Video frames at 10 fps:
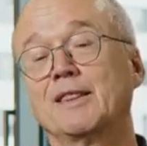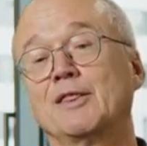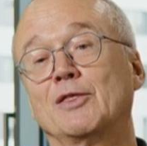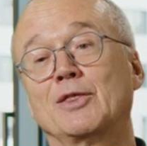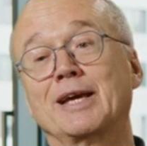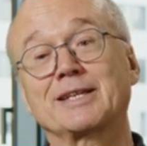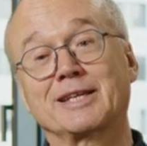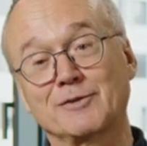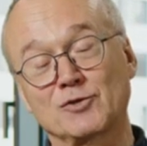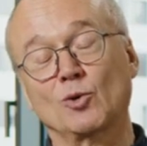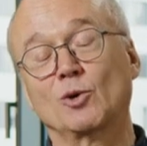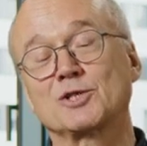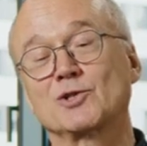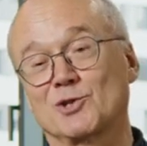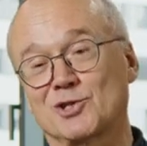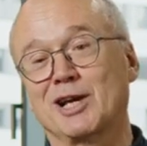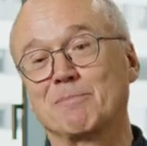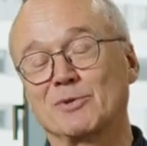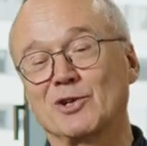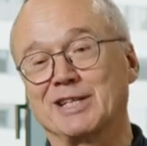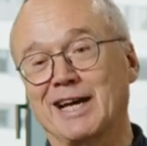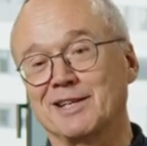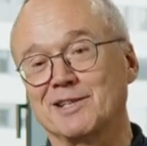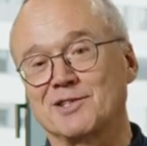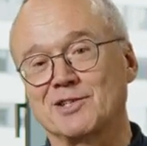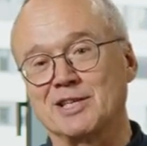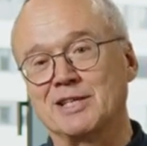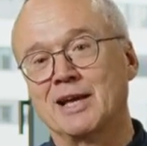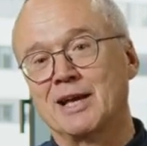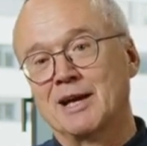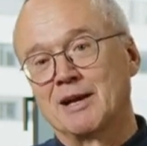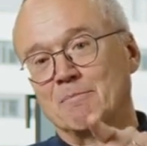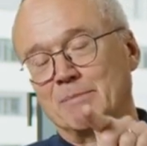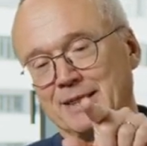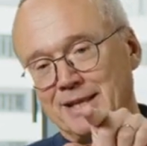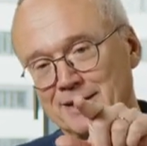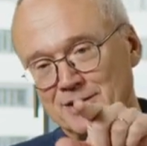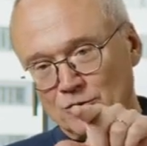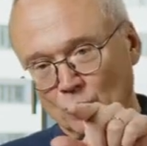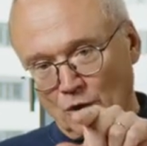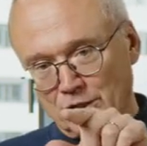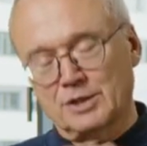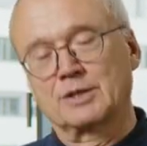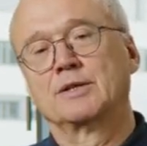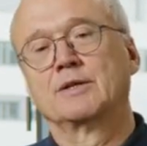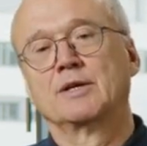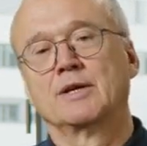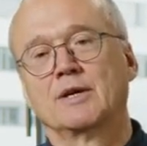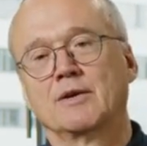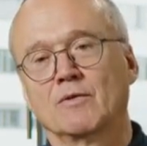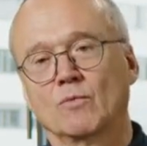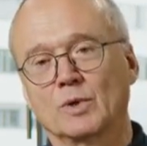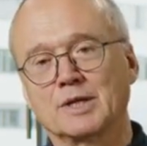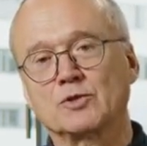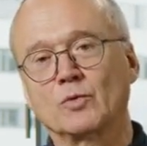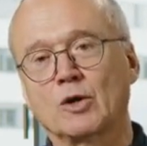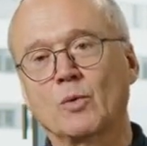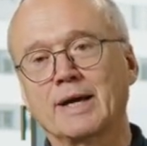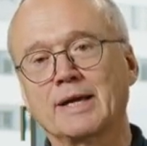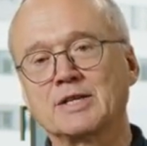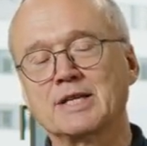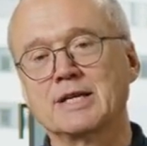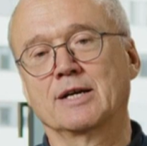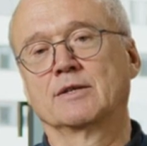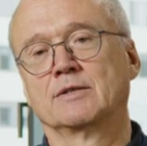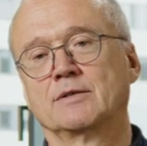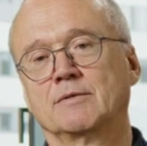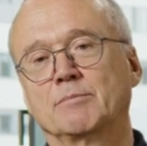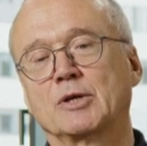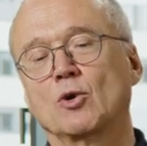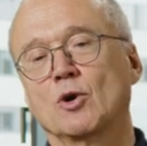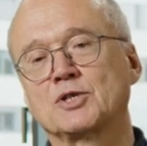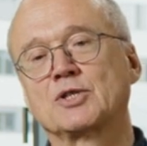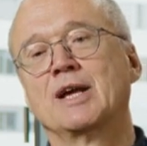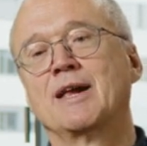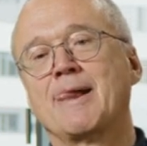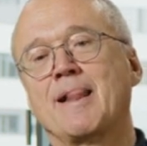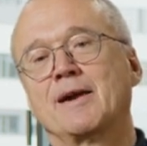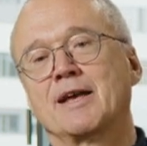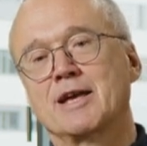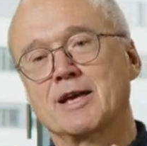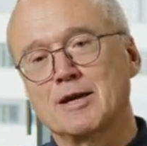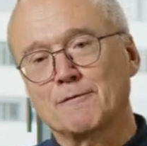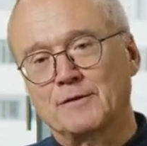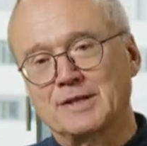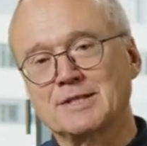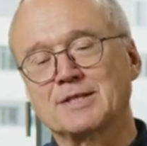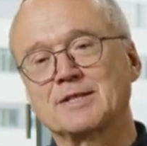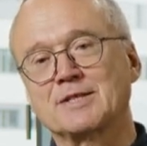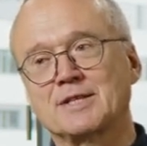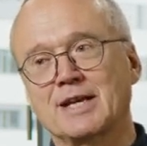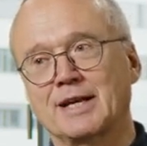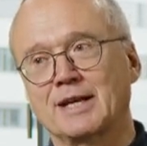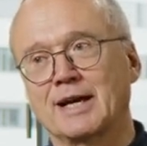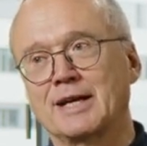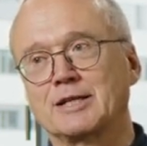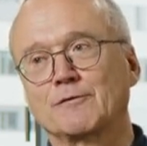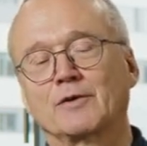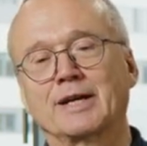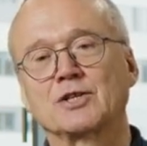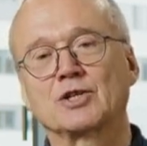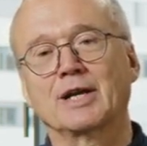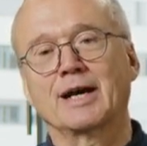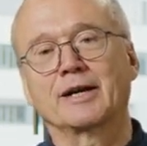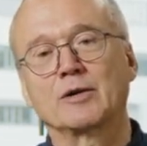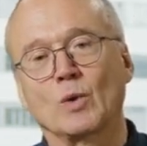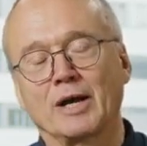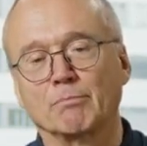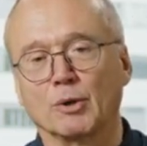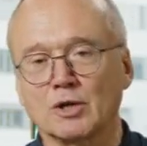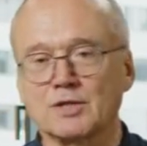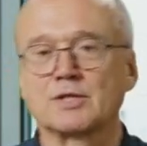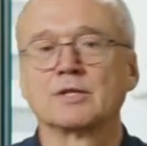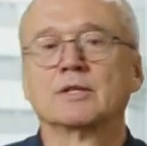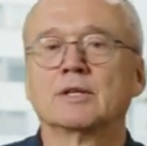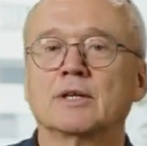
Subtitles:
That gives also some redundancy, but that is not what is required here. Because if distance and line differential are in one box,